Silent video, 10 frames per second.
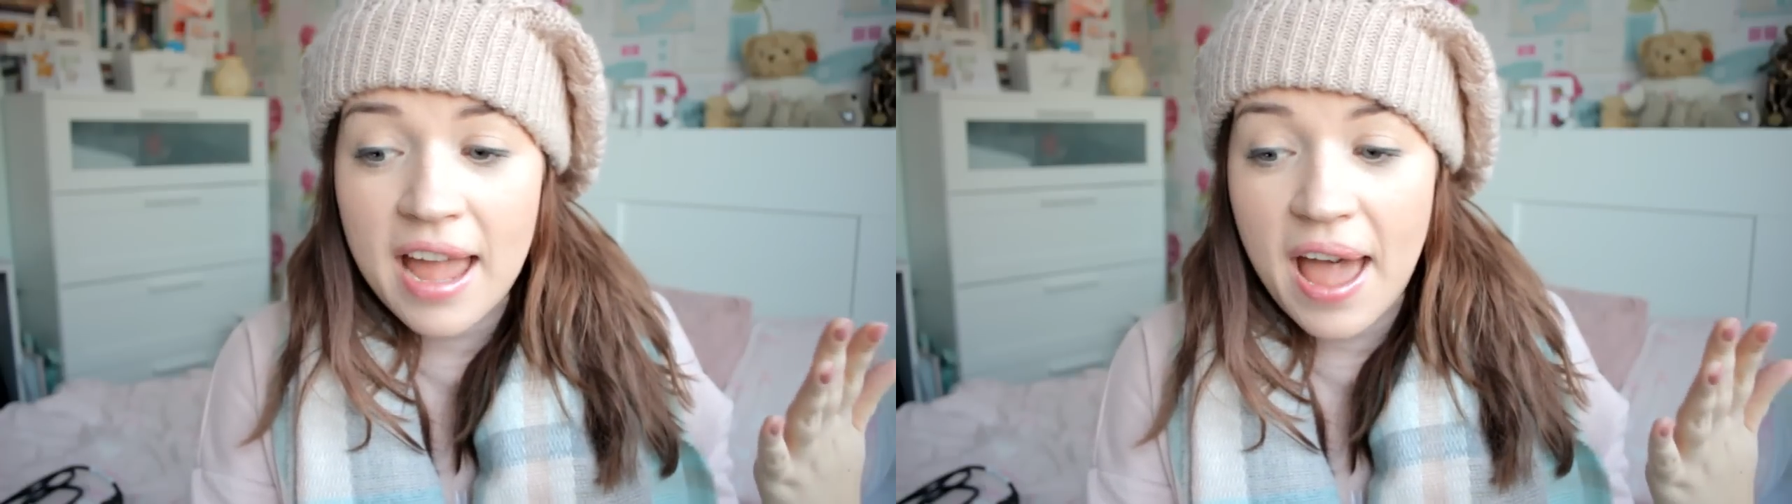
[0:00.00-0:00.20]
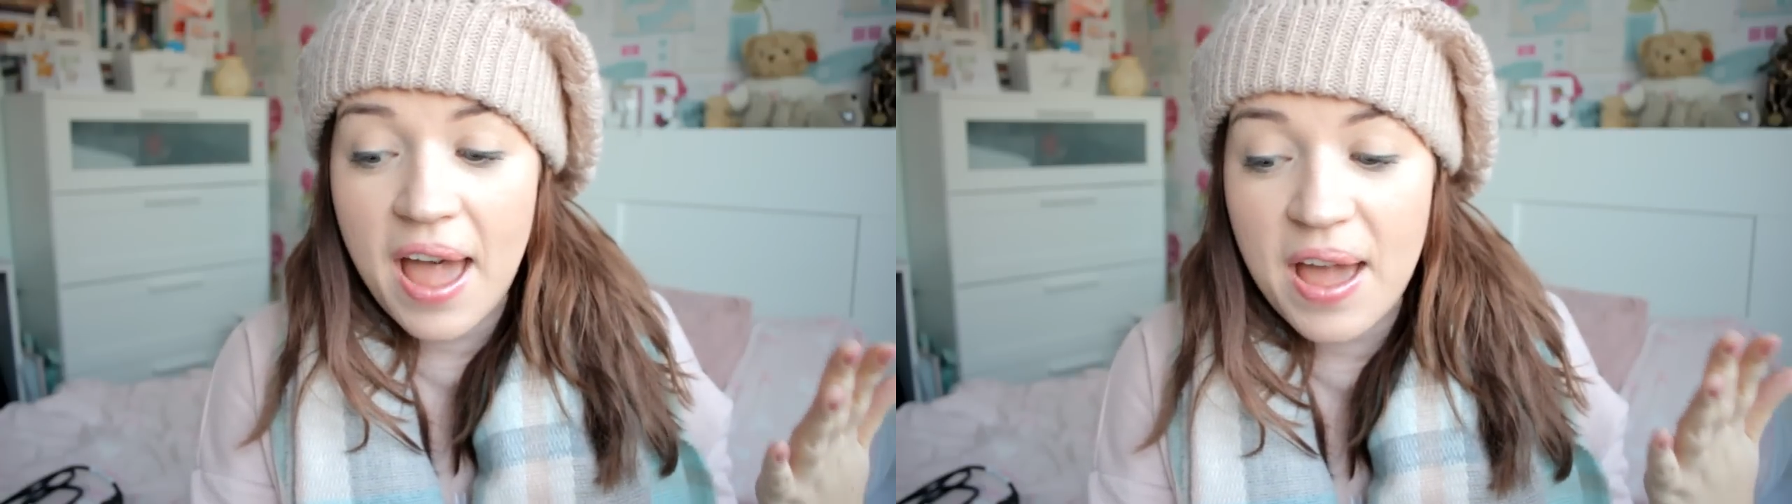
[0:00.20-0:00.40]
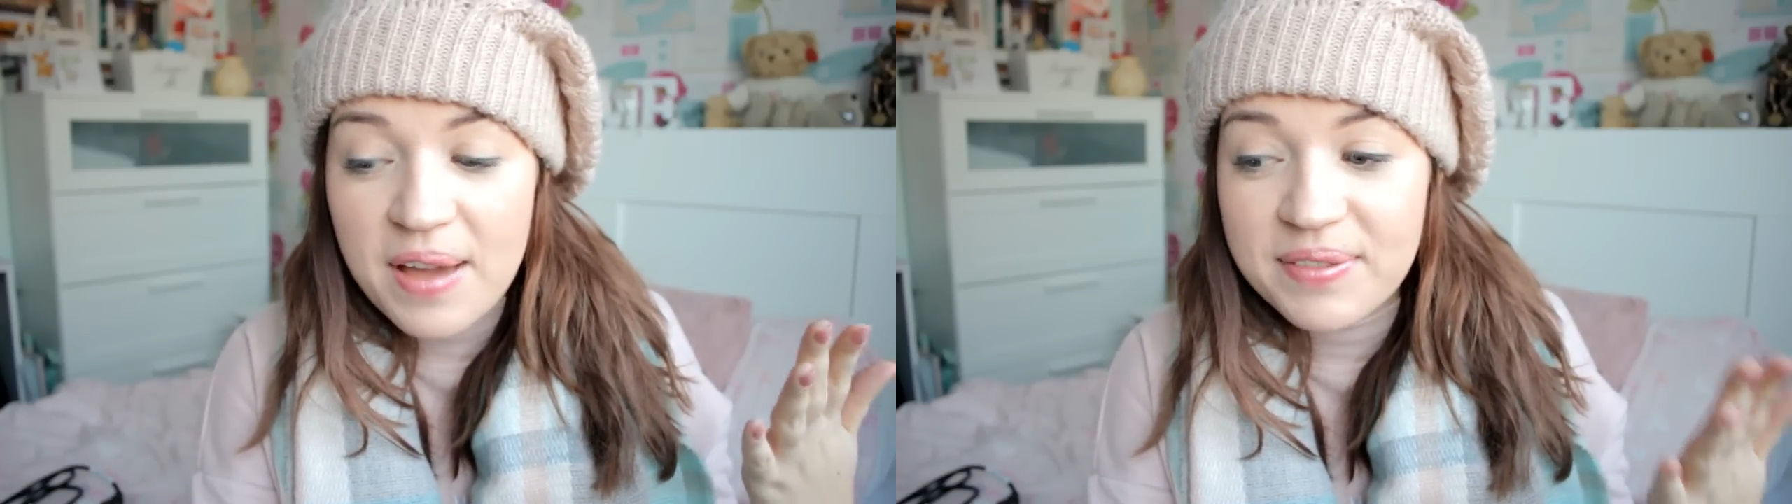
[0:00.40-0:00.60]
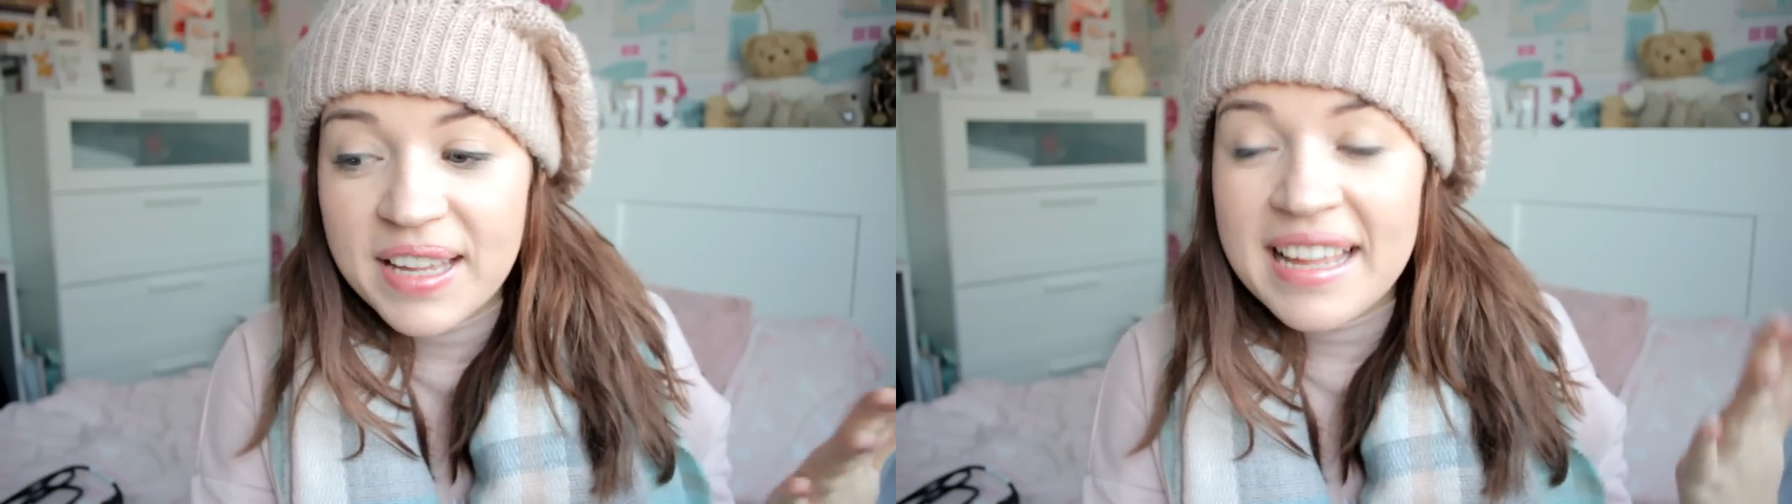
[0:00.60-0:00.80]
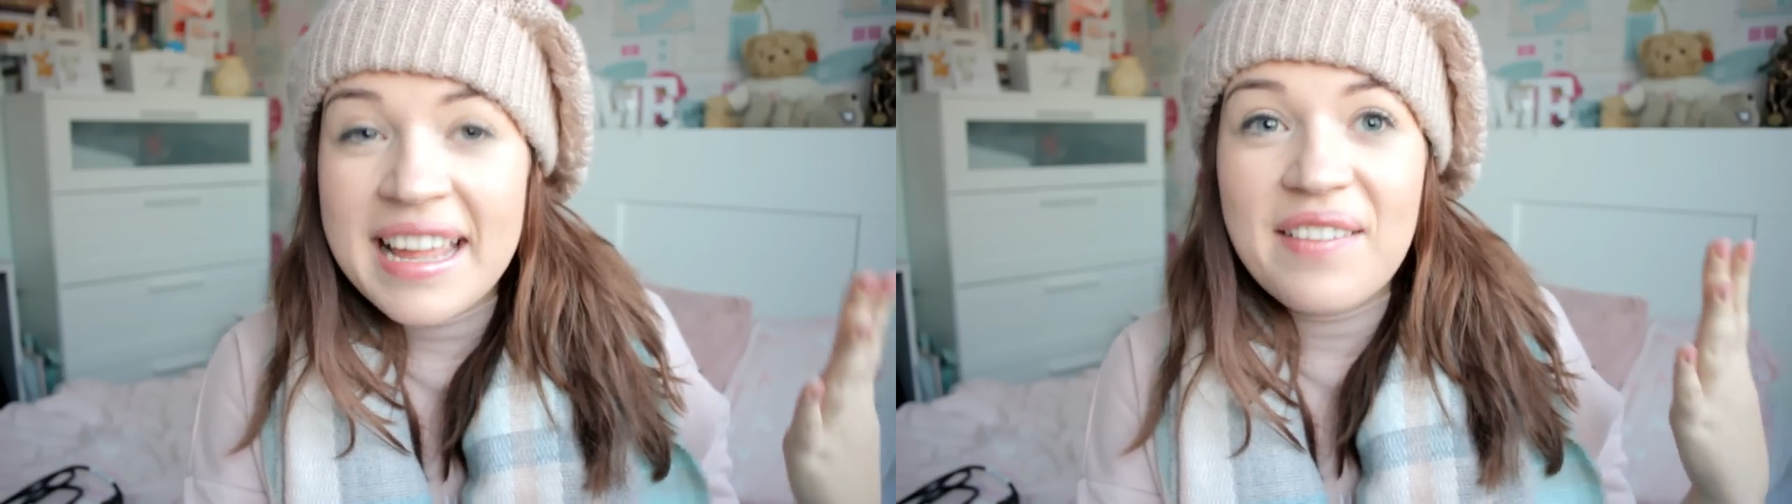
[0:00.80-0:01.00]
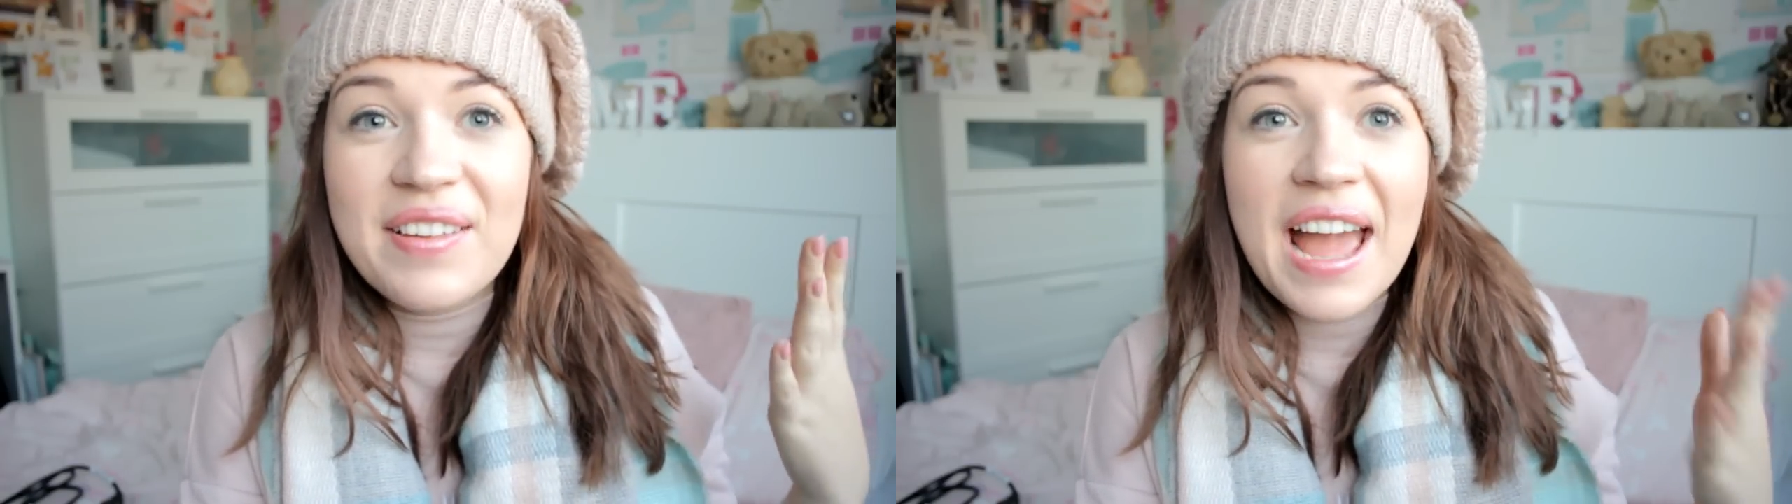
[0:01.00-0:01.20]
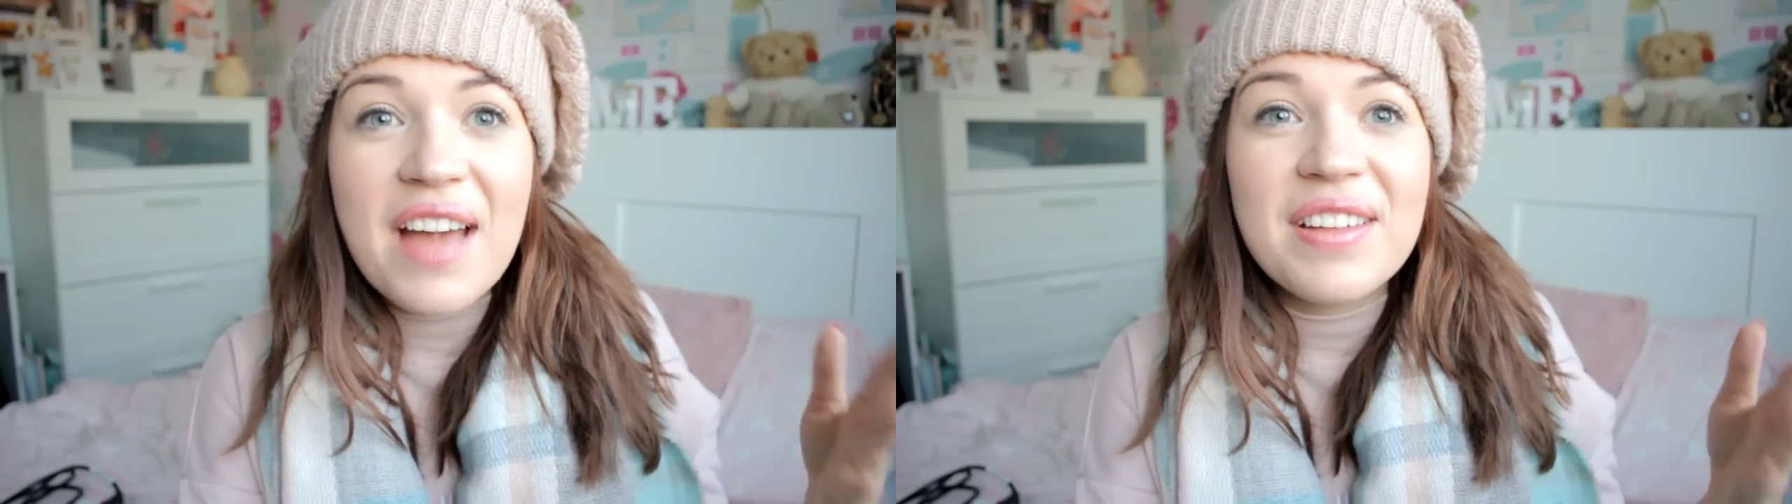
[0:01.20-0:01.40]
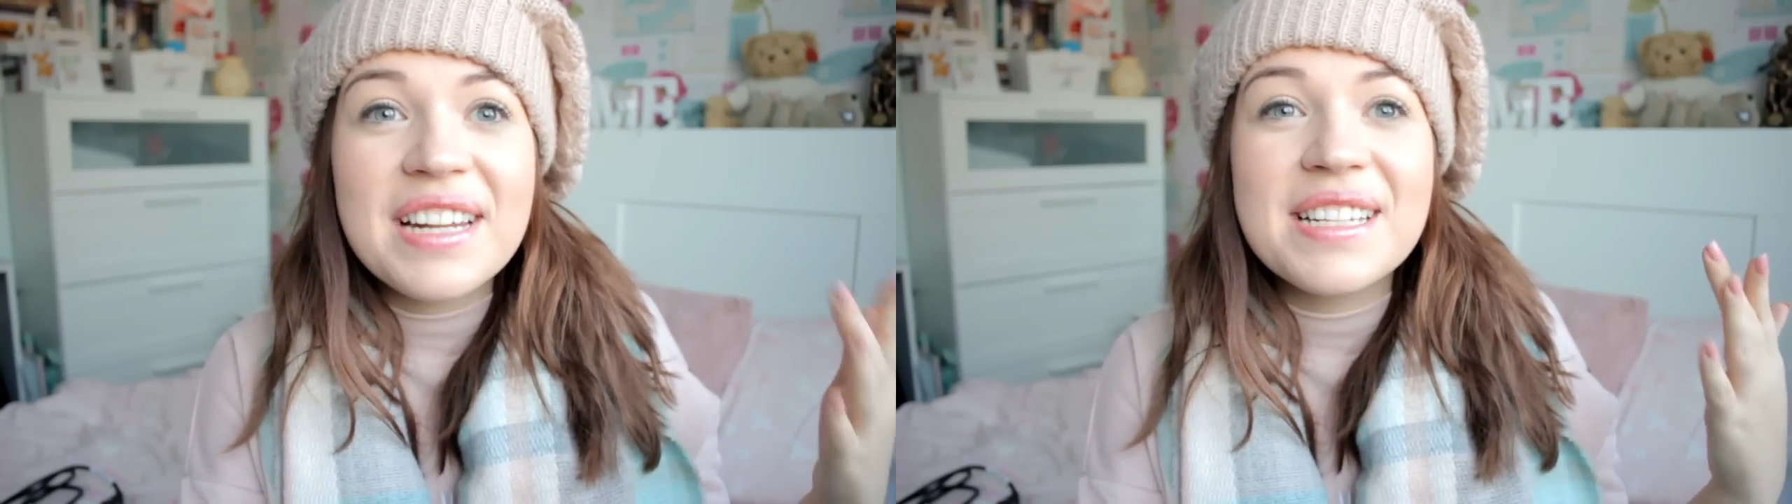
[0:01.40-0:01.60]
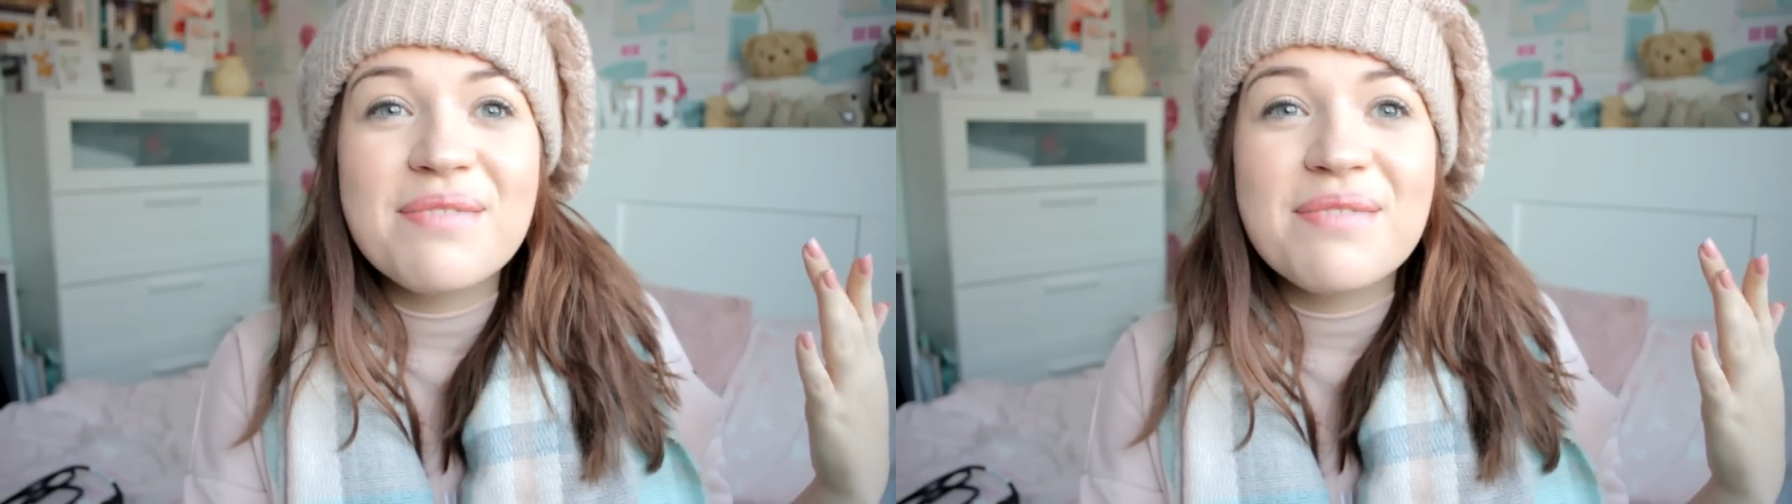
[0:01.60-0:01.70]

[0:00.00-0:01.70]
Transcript: If you have any